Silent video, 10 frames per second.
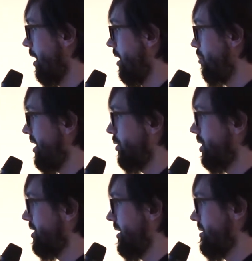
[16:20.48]

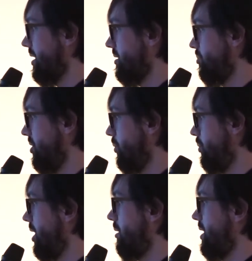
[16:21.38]
Manual tests can be
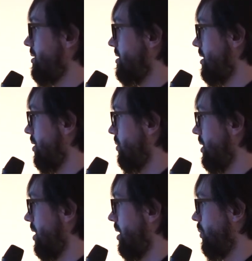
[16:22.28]
rearranged
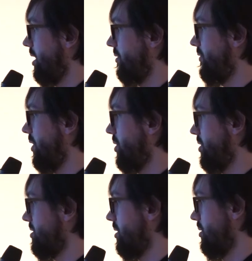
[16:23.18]
so we can
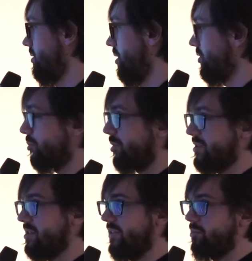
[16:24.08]
focus on other
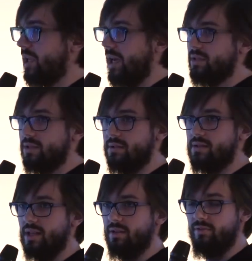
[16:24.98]
parts of application
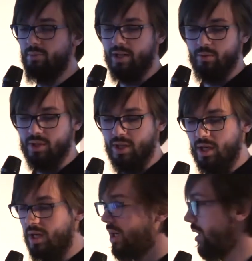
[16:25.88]
instead of
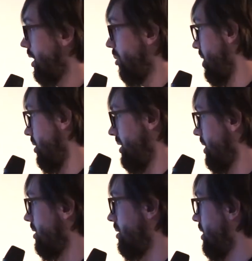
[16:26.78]
manually
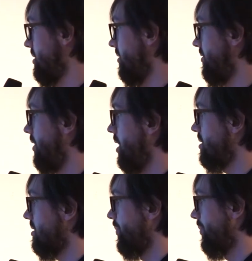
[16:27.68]
uploading lots of
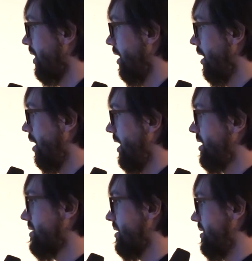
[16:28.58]
files. And
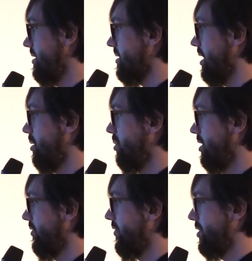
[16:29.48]
it's easy
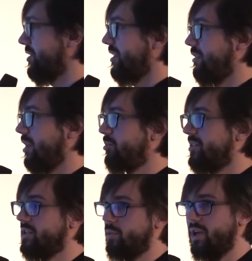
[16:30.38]
scalable in further
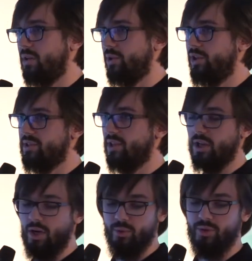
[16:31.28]
development, so we can reuse the
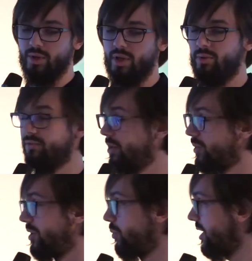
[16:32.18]
code we've
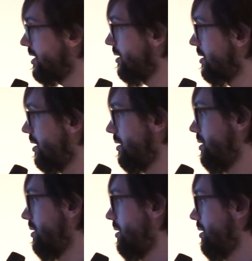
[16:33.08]
already written
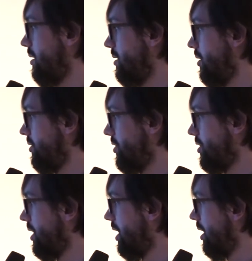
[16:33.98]
and in
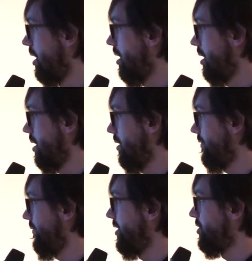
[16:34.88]
other
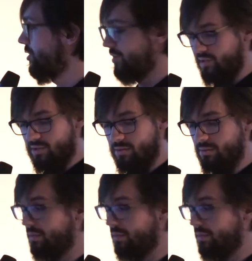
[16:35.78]
features.